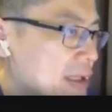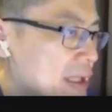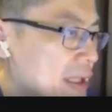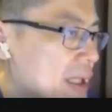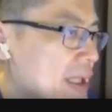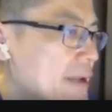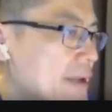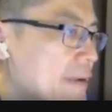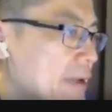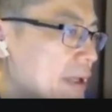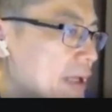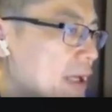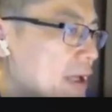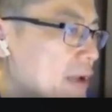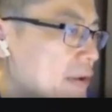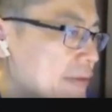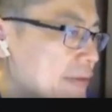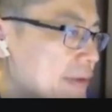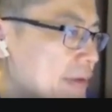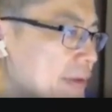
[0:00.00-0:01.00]

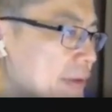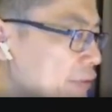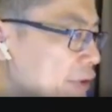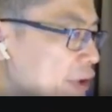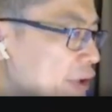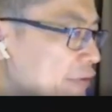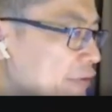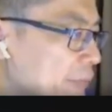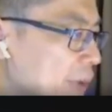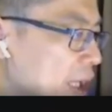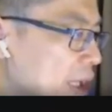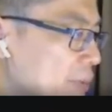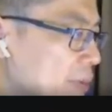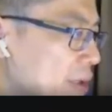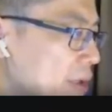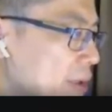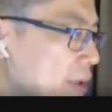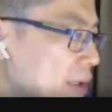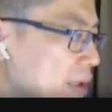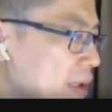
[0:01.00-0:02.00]
clearinghouse free of
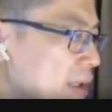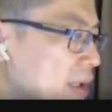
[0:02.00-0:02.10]
payment.